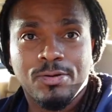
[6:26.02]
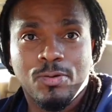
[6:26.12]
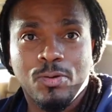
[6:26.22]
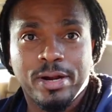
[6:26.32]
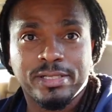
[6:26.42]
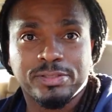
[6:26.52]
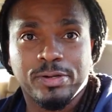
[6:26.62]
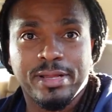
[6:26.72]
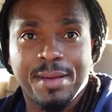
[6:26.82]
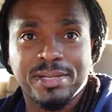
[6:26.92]
Or I
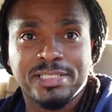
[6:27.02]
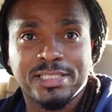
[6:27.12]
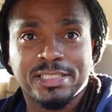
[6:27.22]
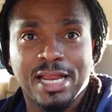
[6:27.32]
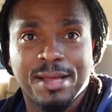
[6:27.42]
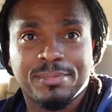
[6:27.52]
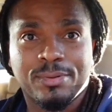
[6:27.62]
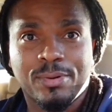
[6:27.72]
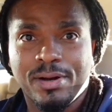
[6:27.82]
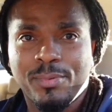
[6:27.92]
deserve to have my cheeks clapped.
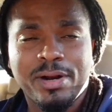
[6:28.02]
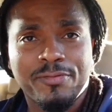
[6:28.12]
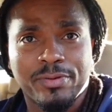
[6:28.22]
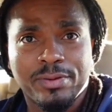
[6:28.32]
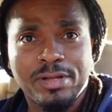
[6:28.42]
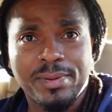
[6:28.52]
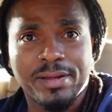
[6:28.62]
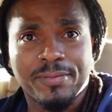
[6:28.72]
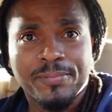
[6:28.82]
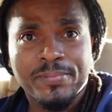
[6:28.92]
Or whatever. You
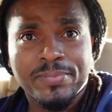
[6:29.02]
mean?